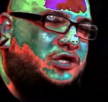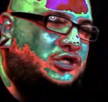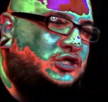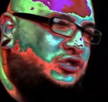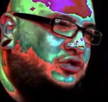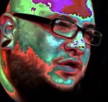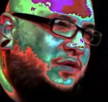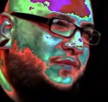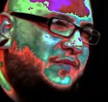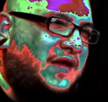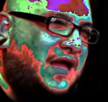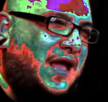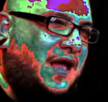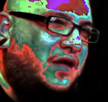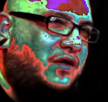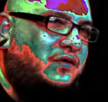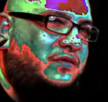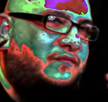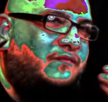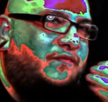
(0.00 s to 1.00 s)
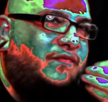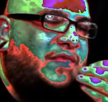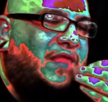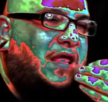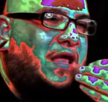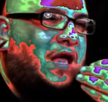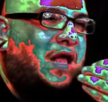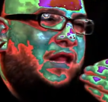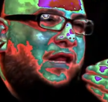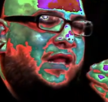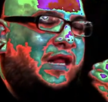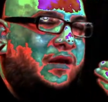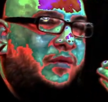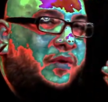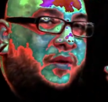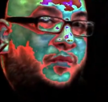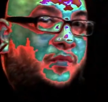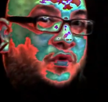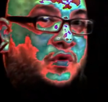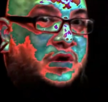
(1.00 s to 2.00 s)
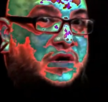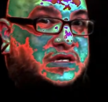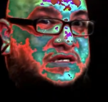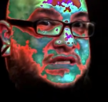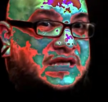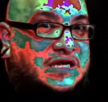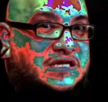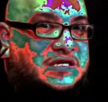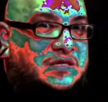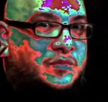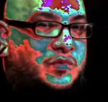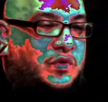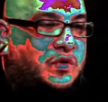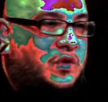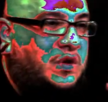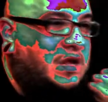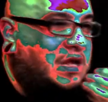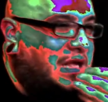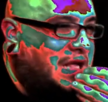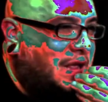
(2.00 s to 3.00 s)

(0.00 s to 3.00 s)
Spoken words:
stripped down, a little bit more accessible.